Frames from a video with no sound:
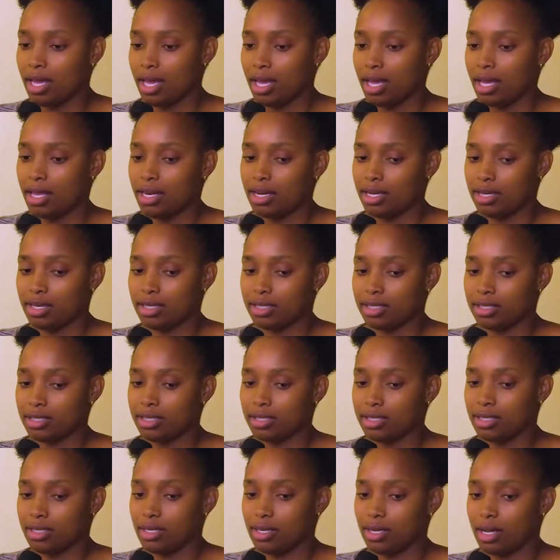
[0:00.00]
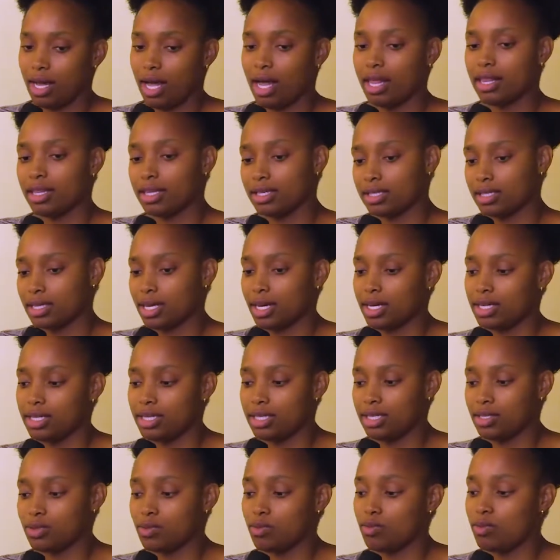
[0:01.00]
and others can
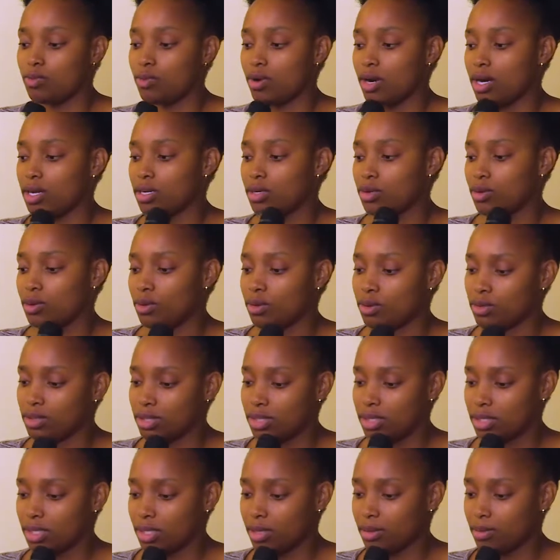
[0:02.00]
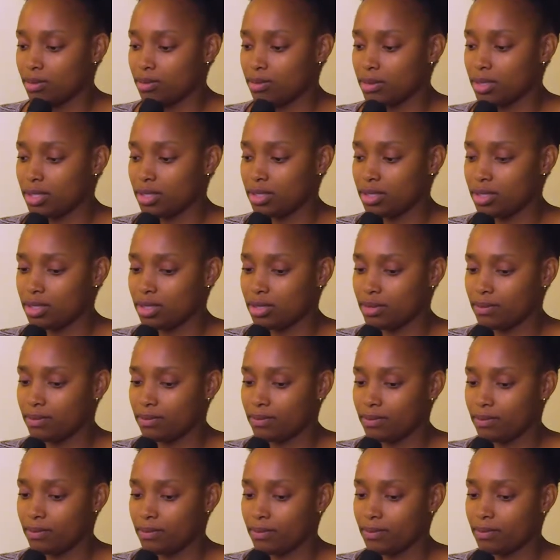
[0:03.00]
eat one wholesome meal,
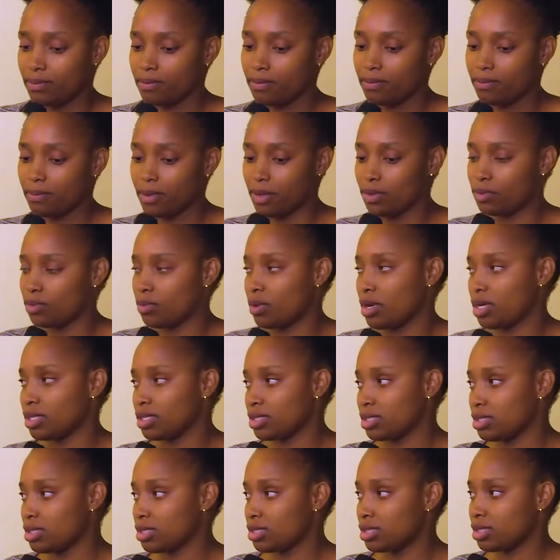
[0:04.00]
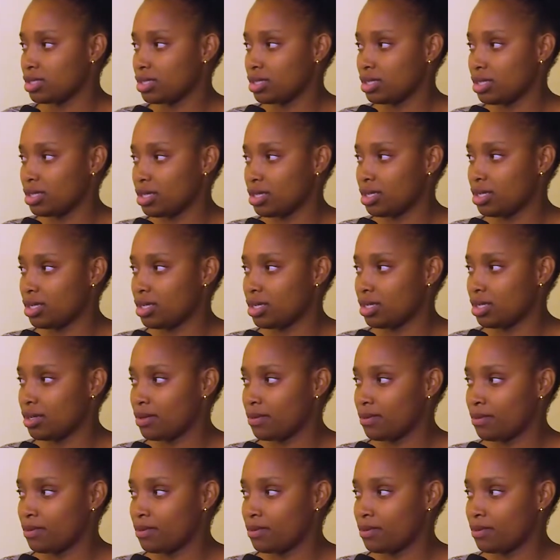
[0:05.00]
but once in a day.